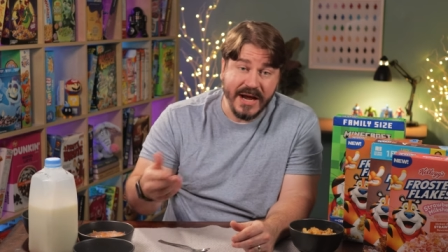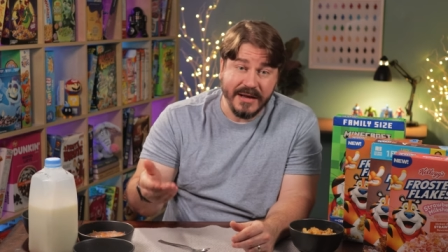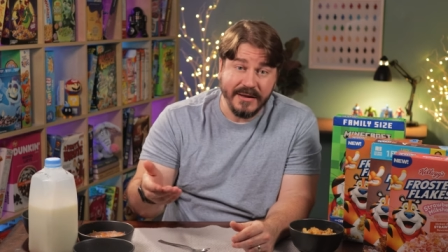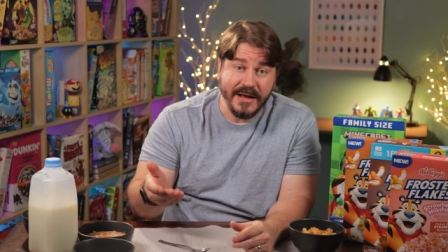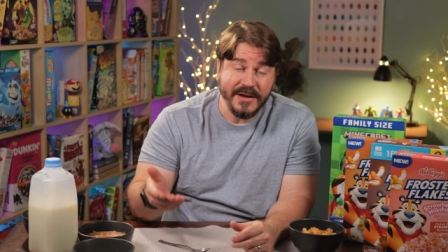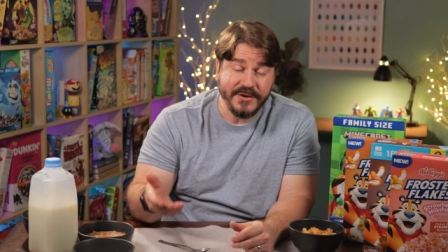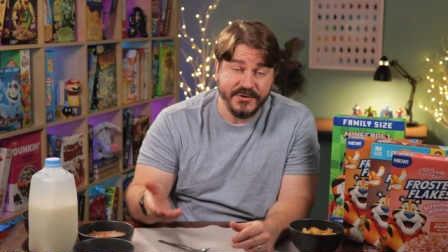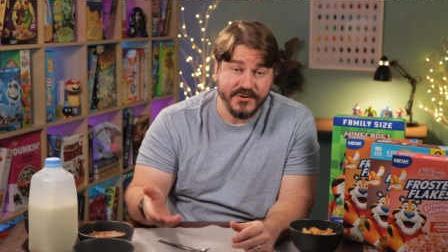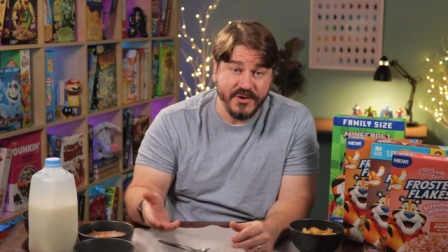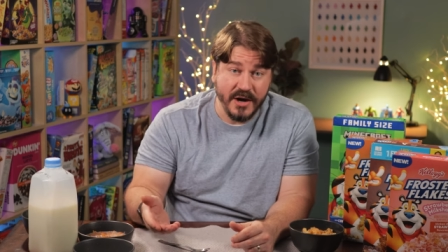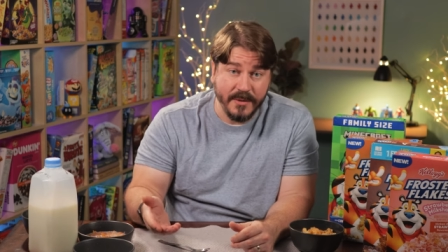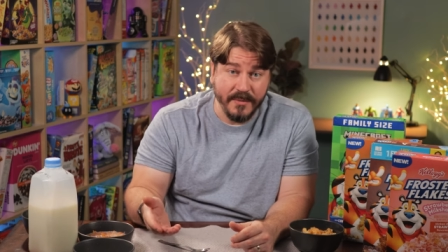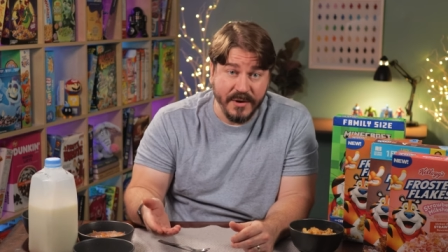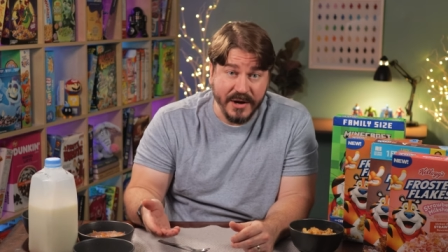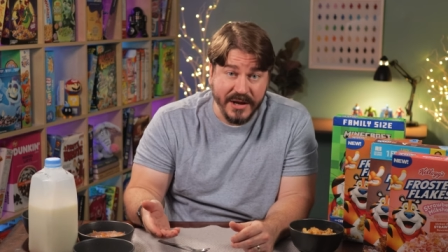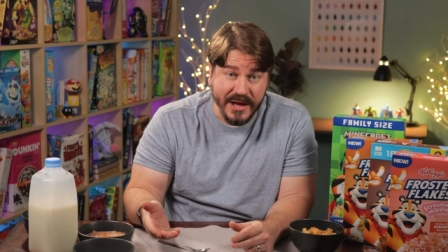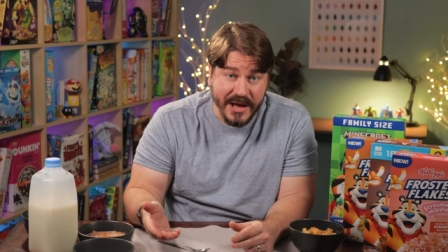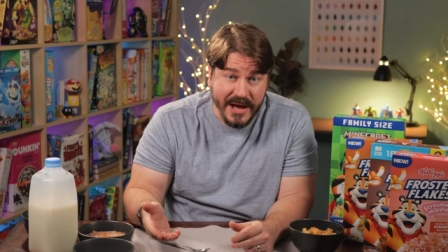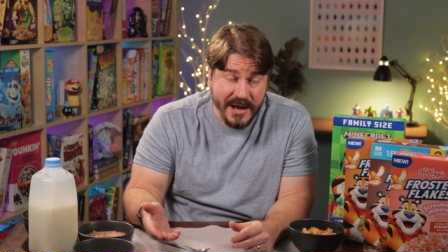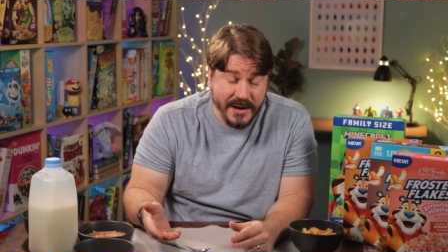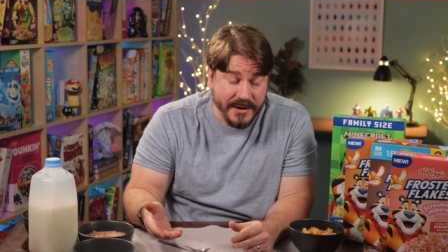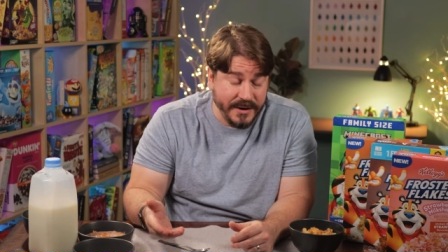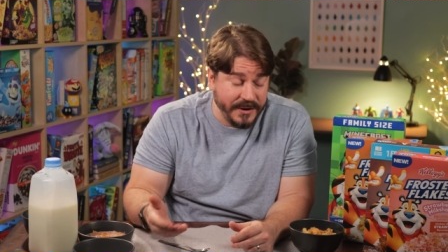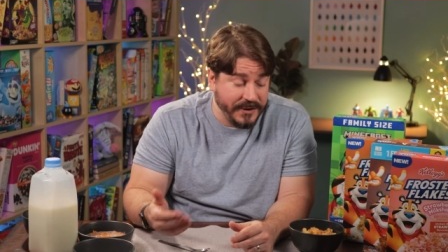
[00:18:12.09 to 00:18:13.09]
I like strawberry
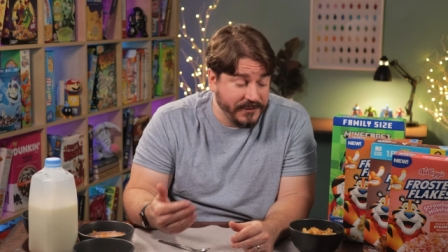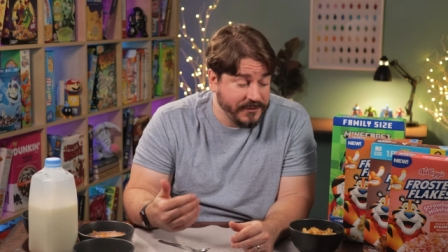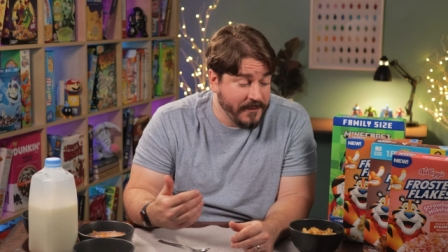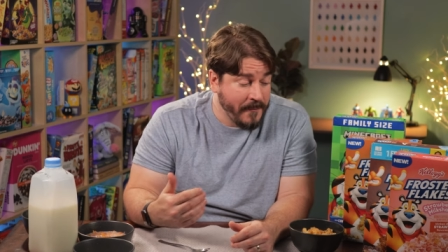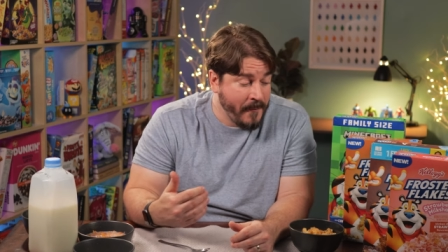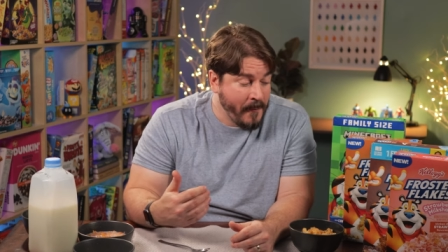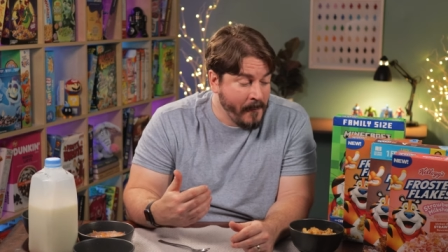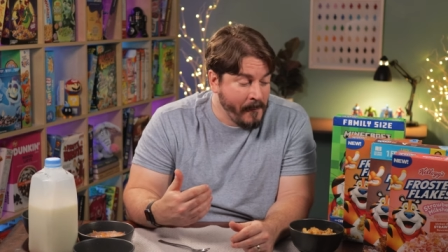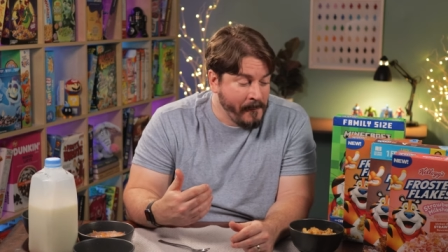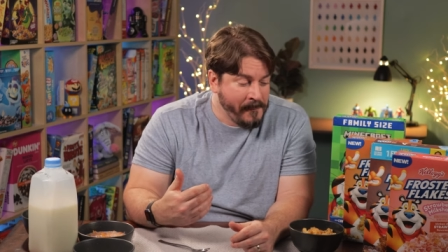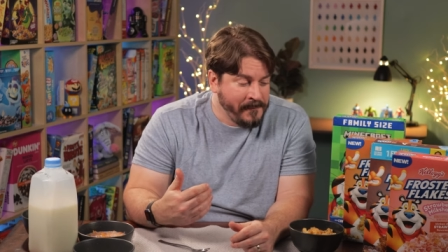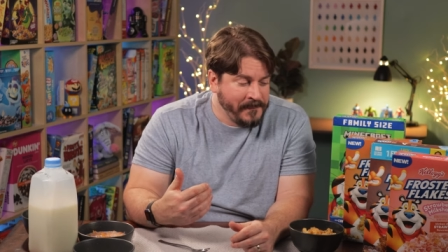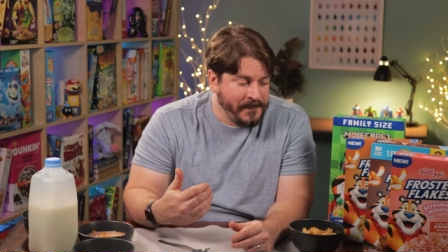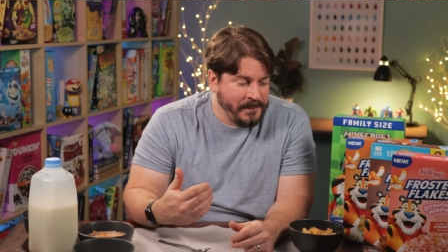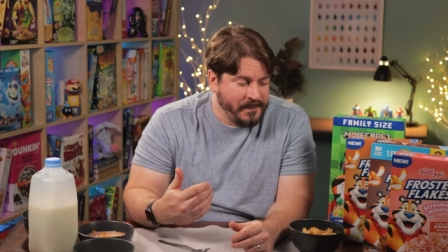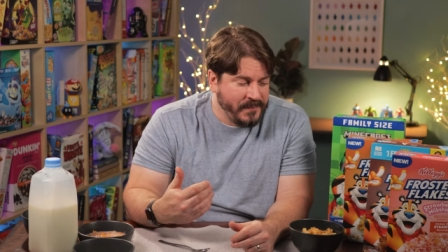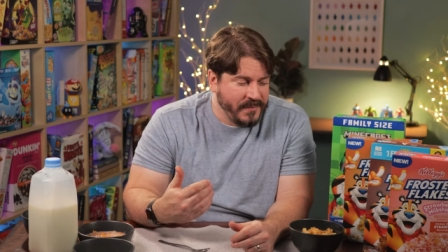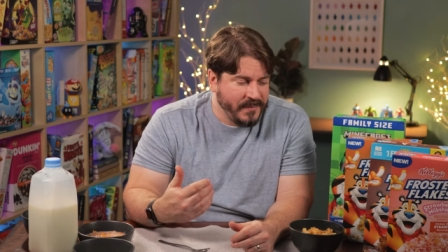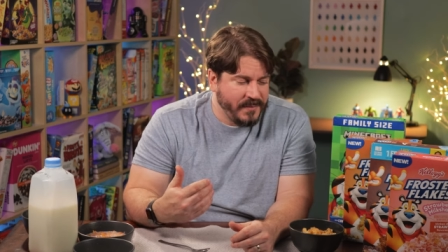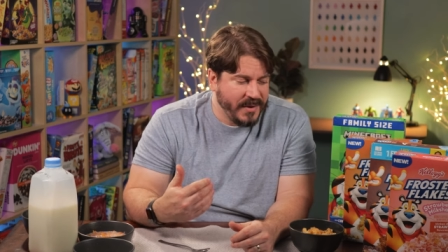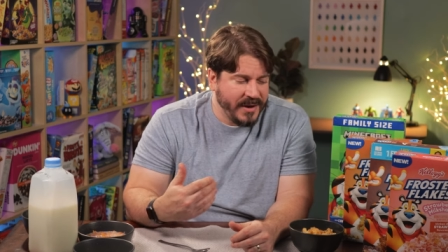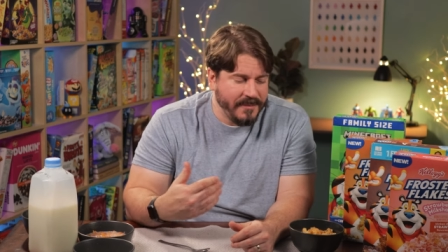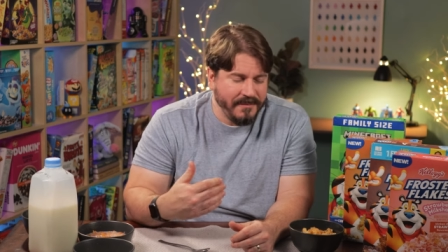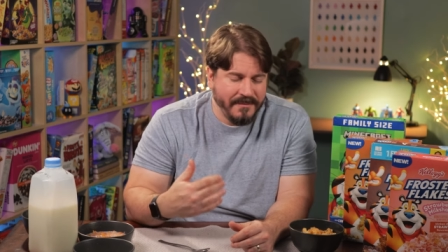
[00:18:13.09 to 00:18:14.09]
candies,
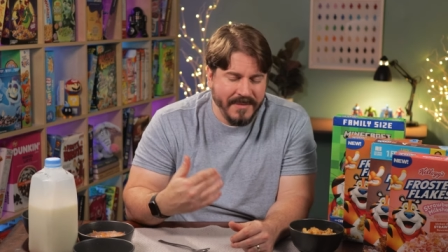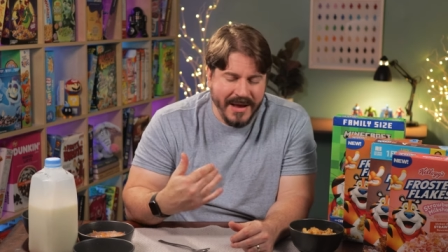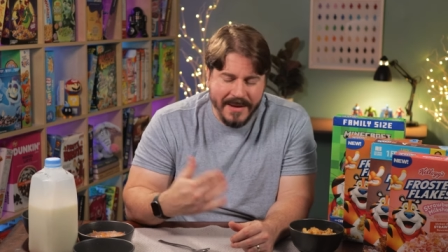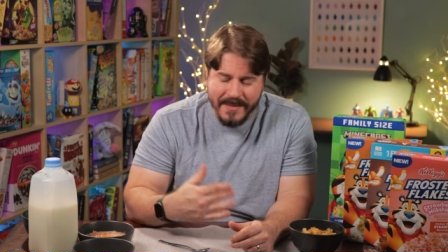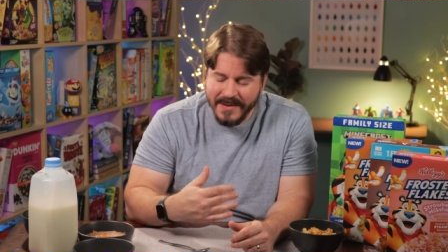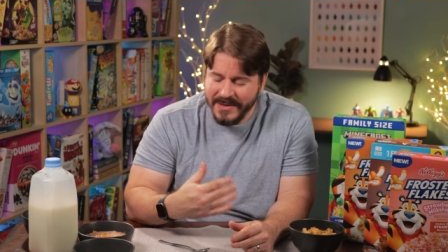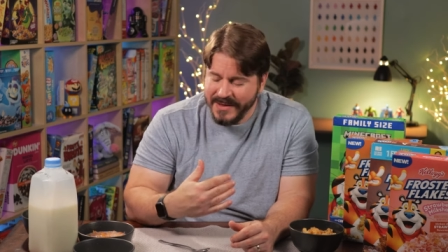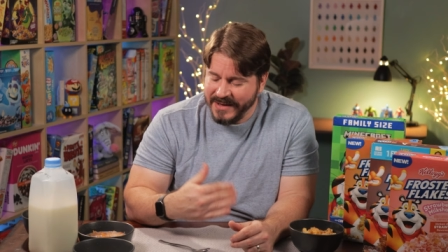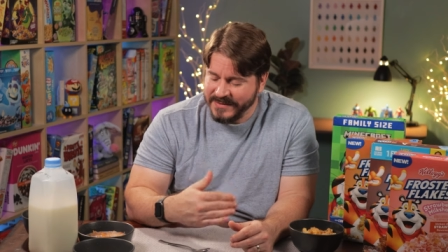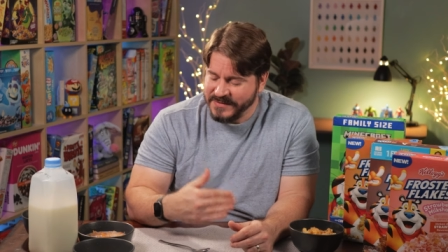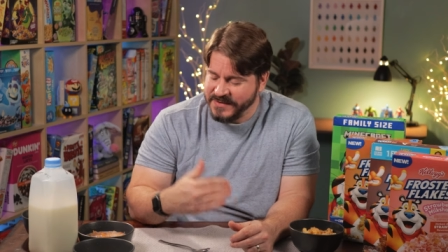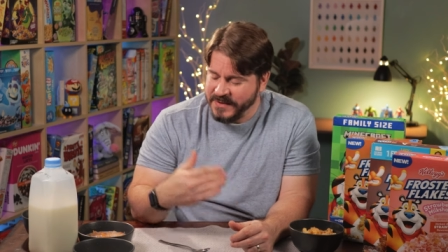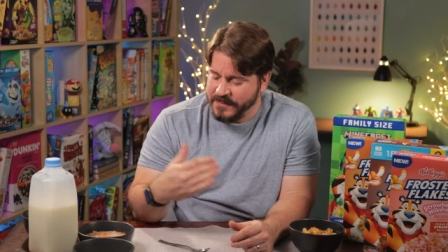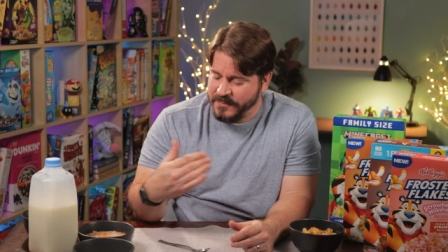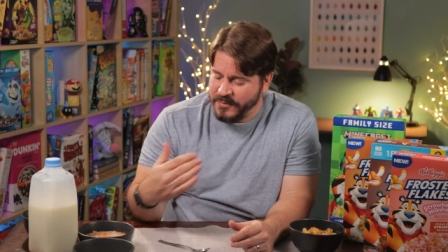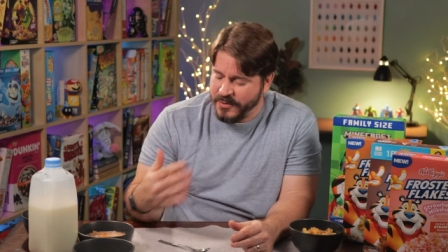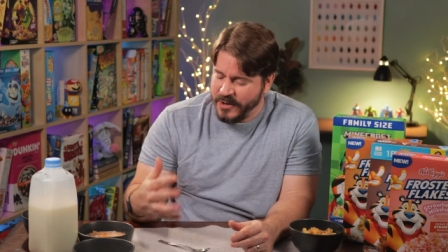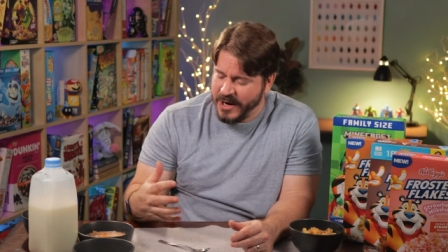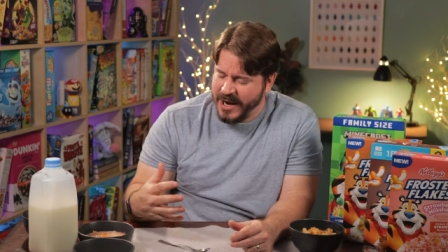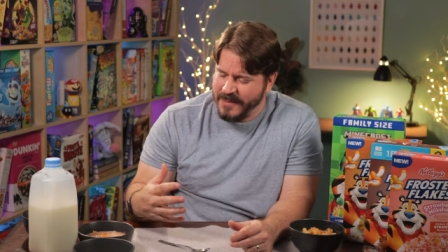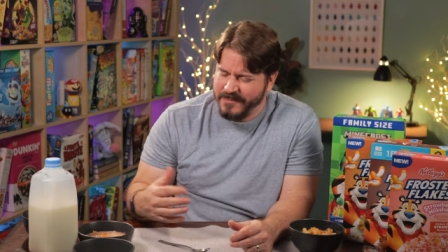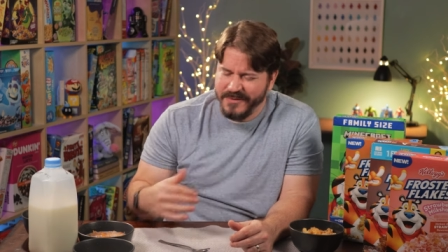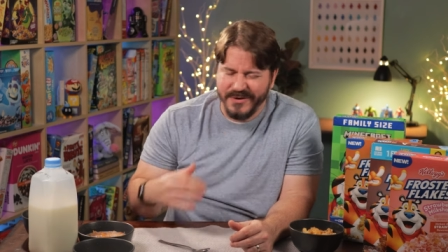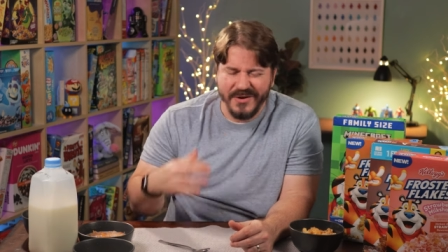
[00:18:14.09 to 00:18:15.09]
but maybe that's the
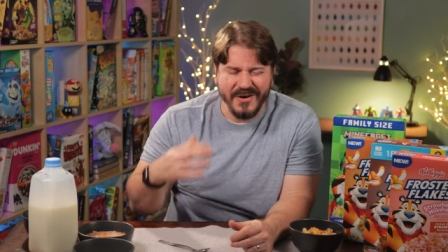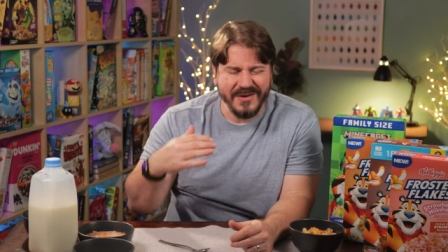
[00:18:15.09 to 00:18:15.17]
problem.